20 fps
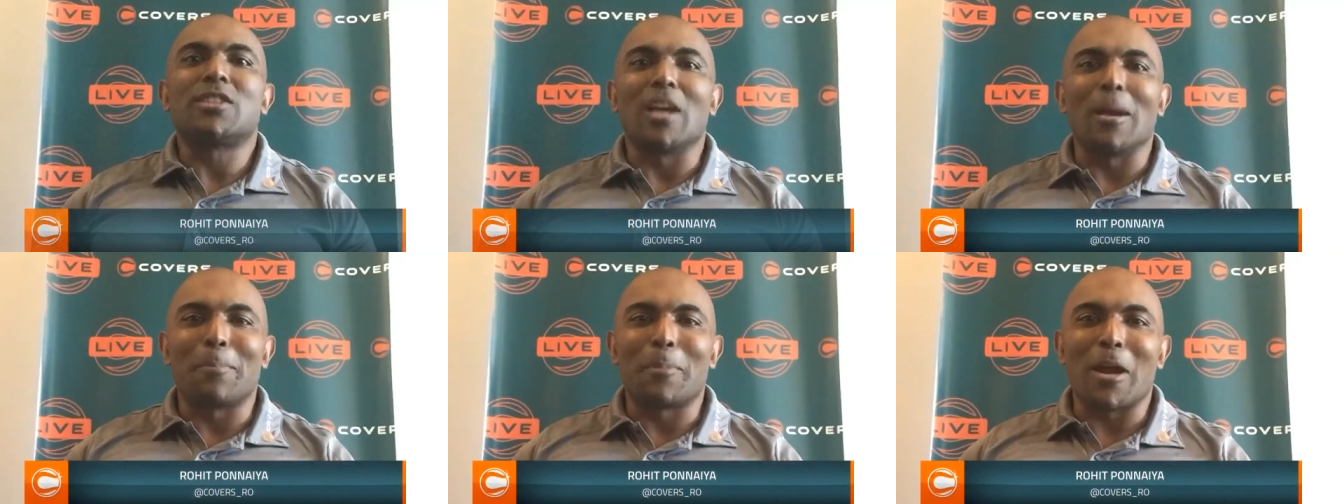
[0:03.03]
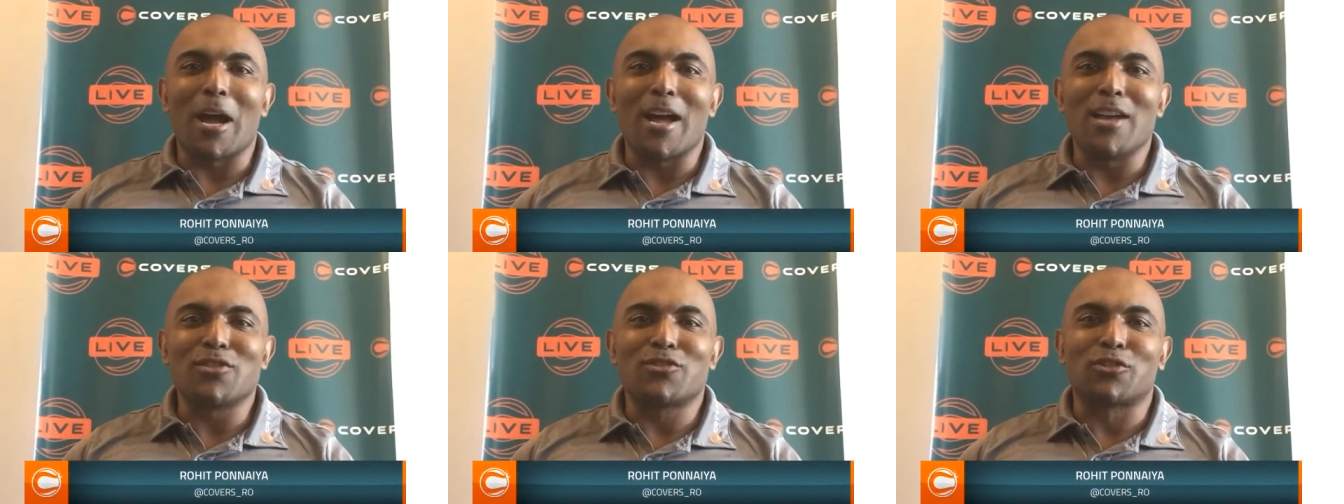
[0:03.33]
up,
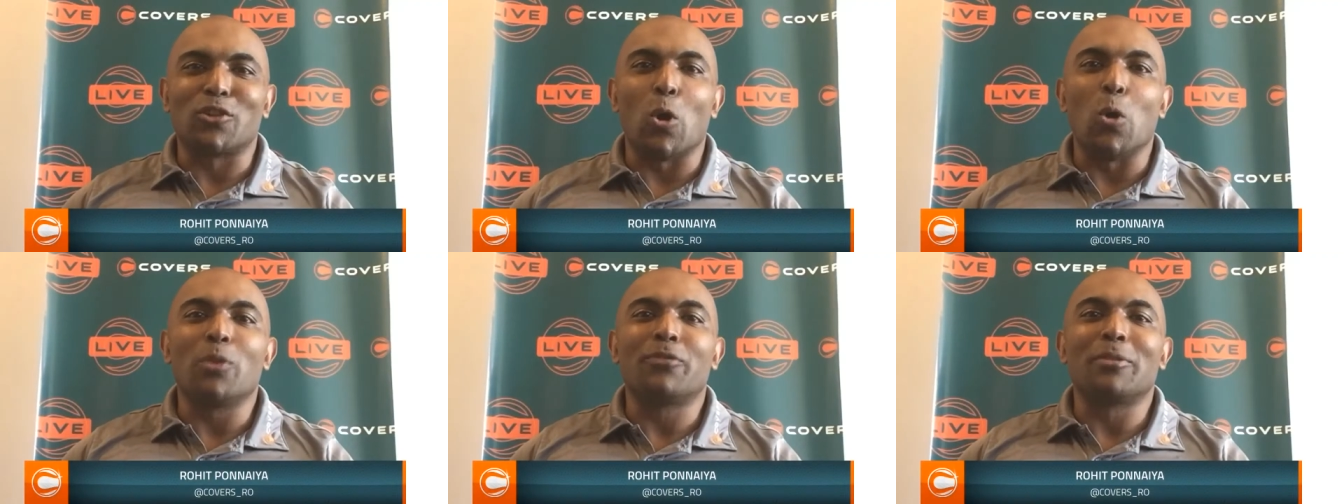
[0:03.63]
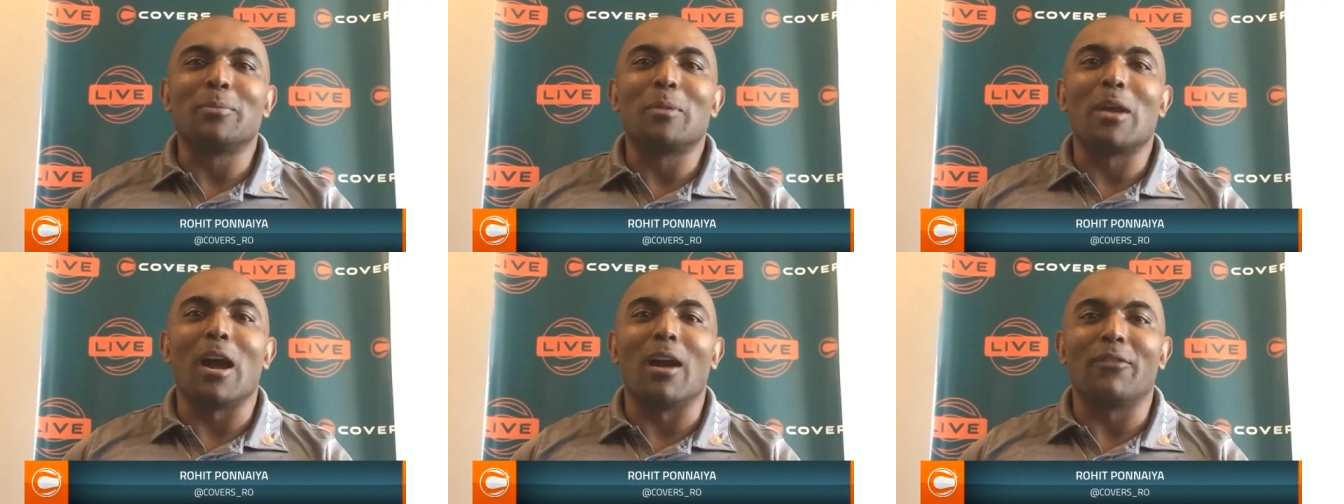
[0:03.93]
guys? Rowan
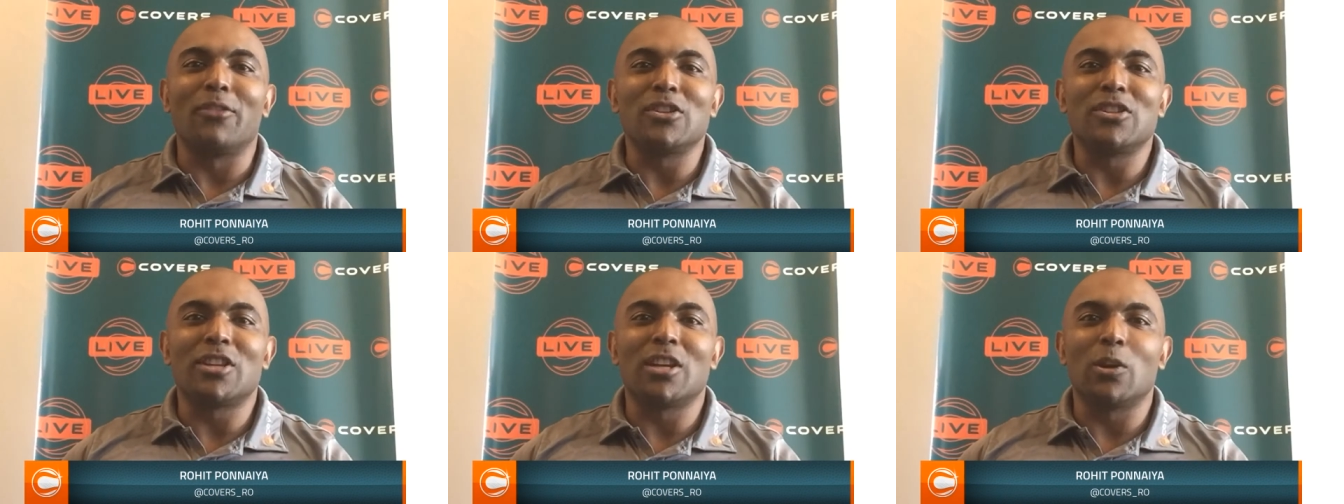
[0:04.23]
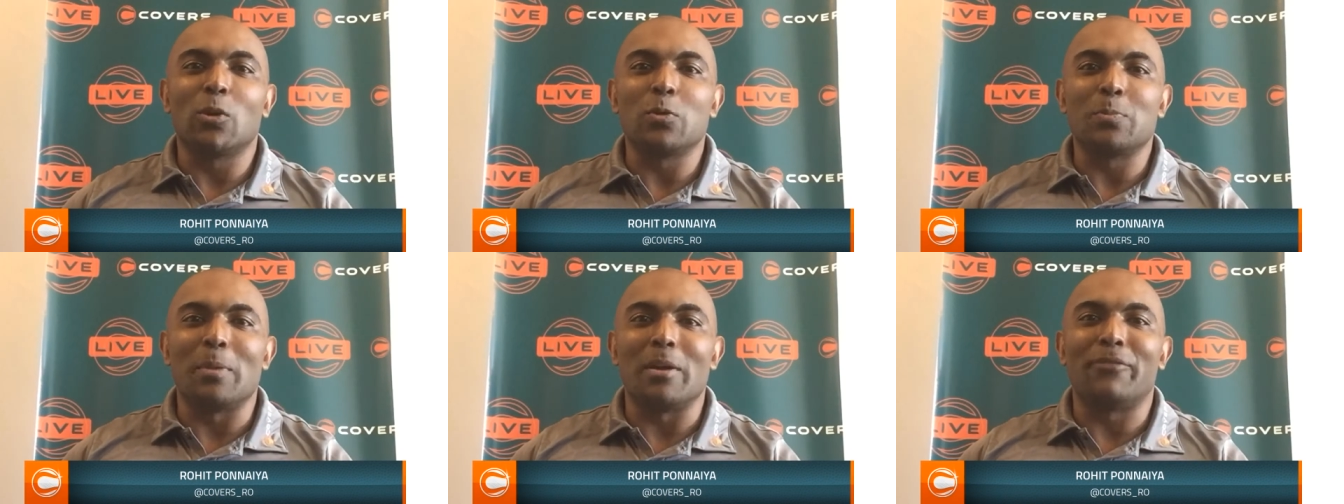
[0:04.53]
from Covers
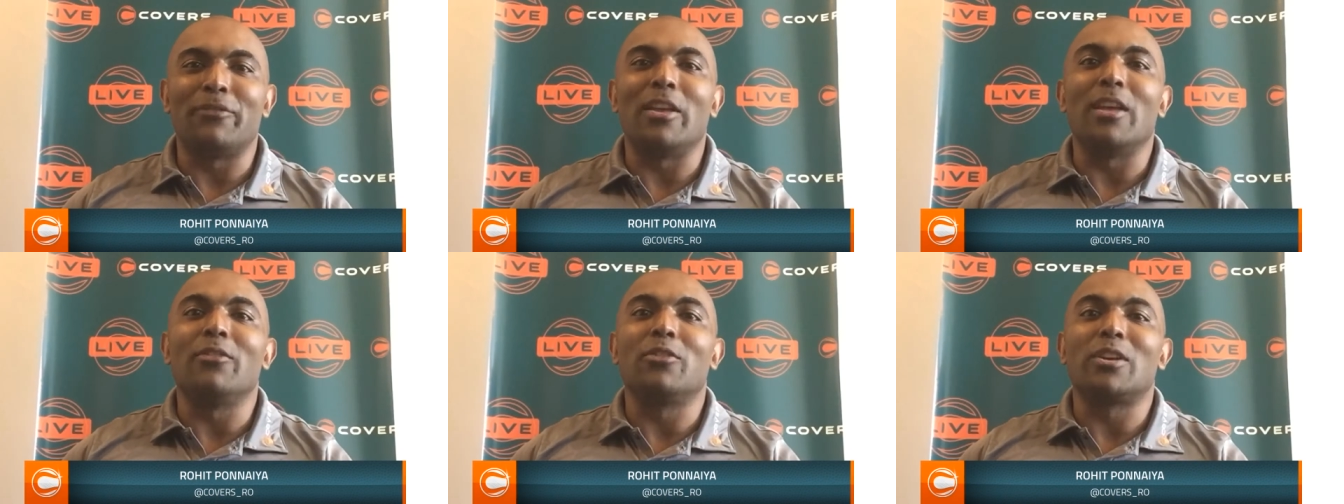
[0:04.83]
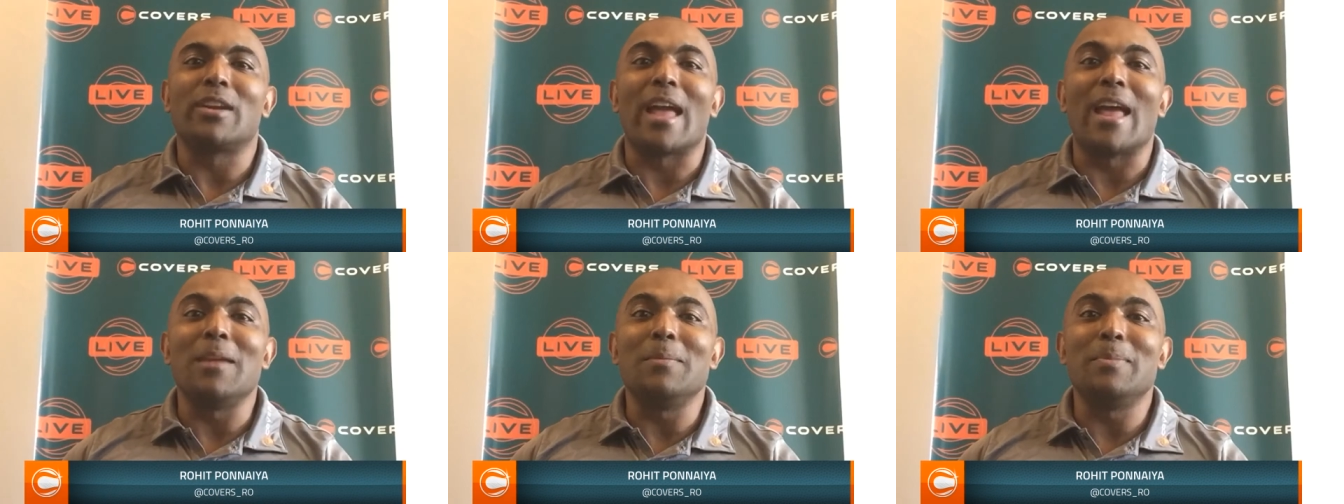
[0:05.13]
here with my
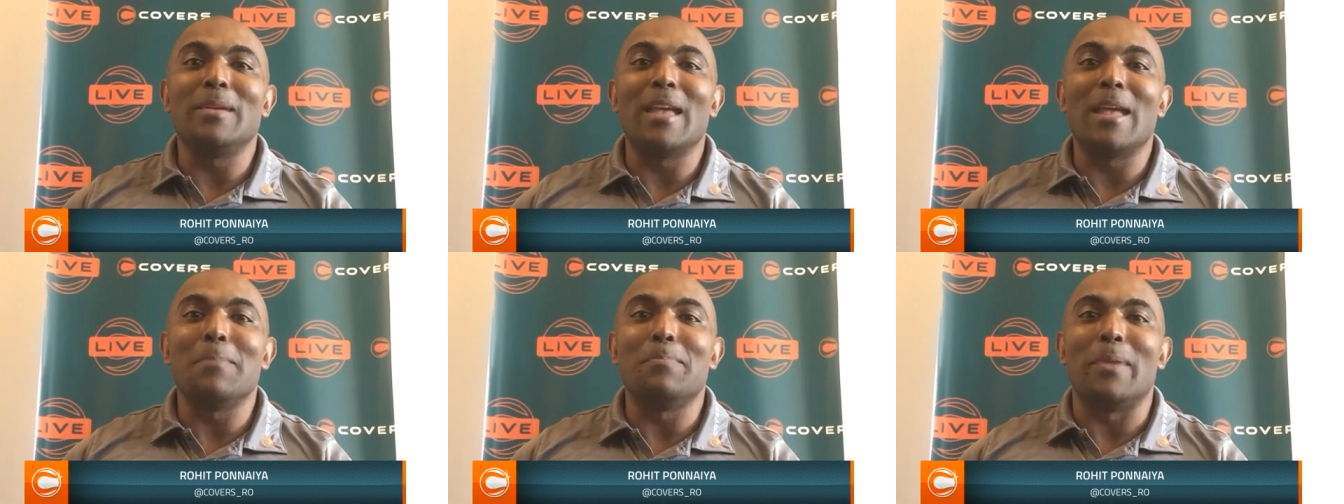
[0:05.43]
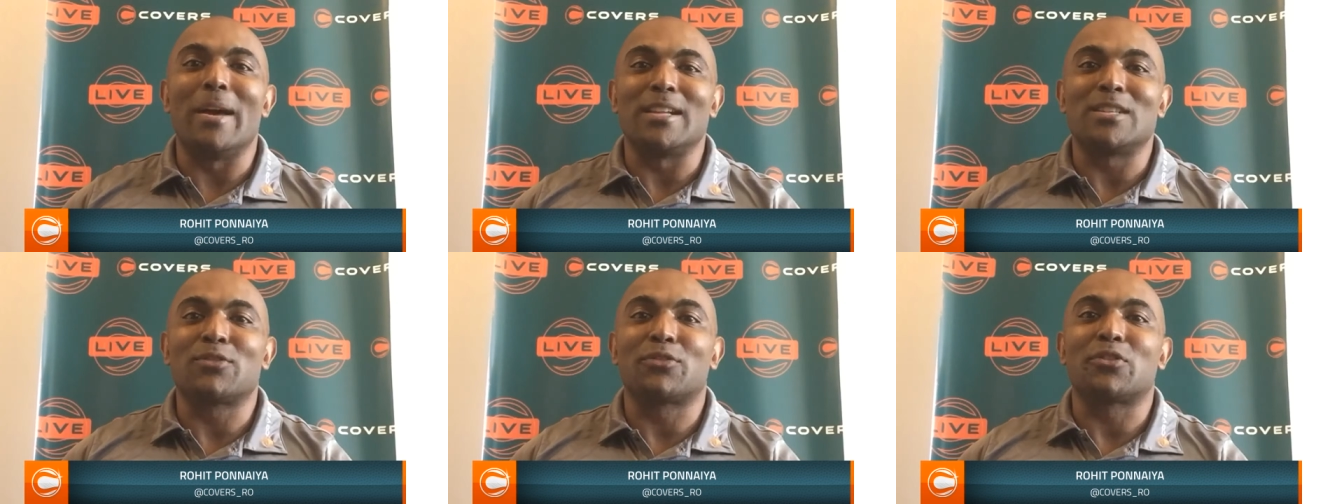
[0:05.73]
favorite NBA
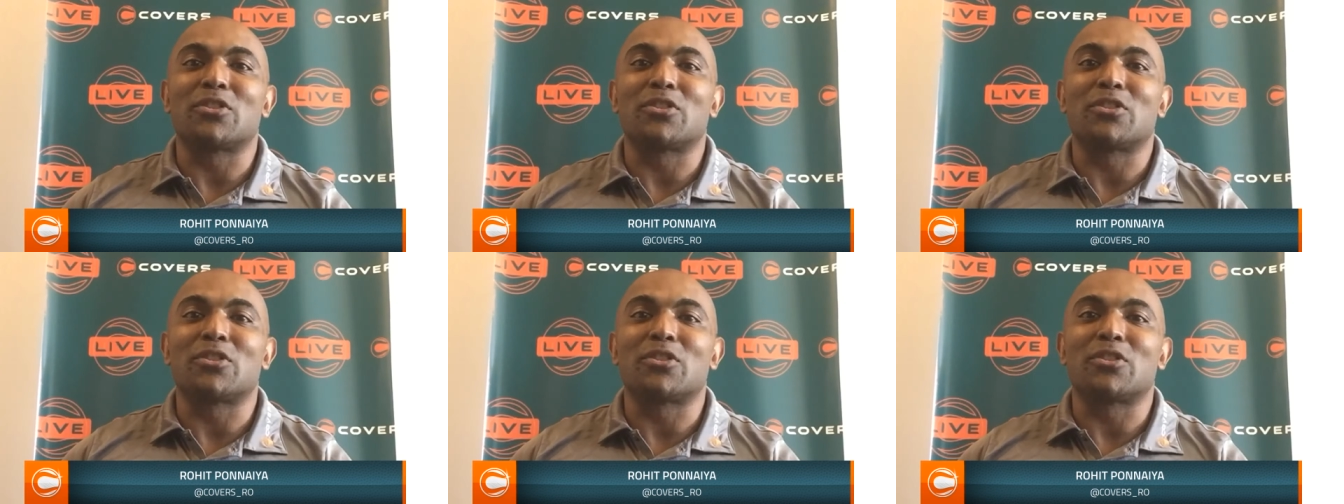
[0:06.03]
bets for